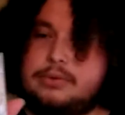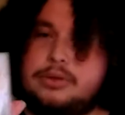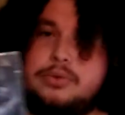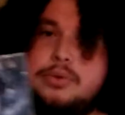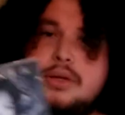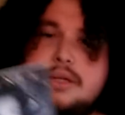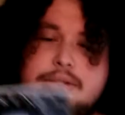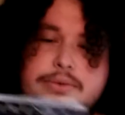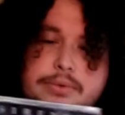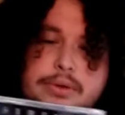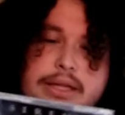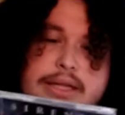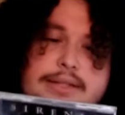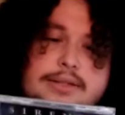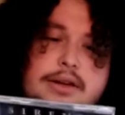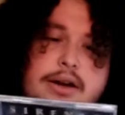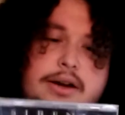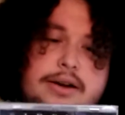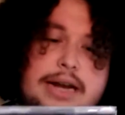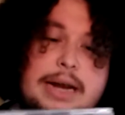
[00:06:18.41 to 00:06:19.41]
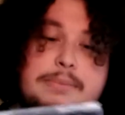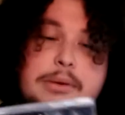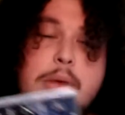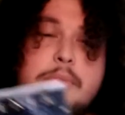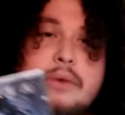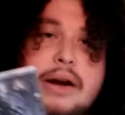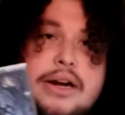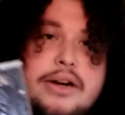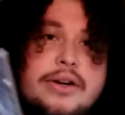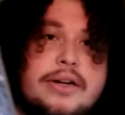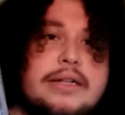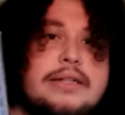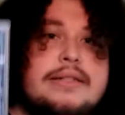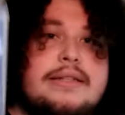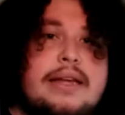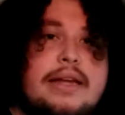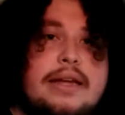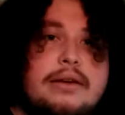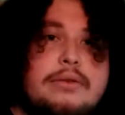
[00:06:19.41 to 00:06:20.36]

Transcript: which was released on Napalm Records.